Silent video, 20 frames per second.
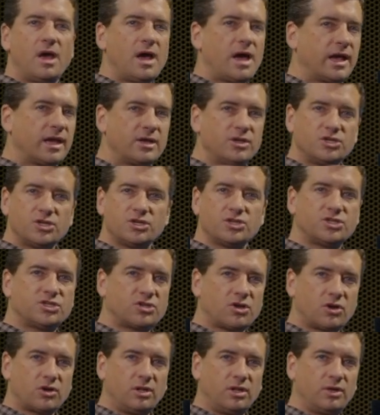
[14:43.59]
I can just
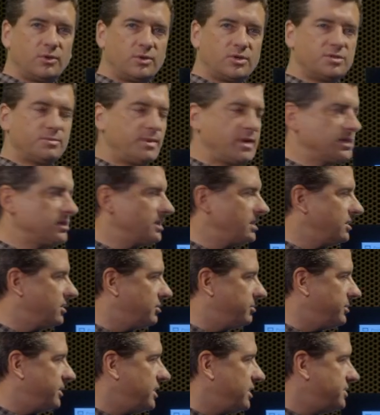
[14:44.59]
circle it, which makes it a
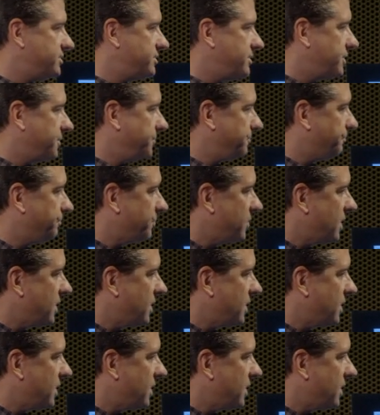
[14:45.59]
little bit easier.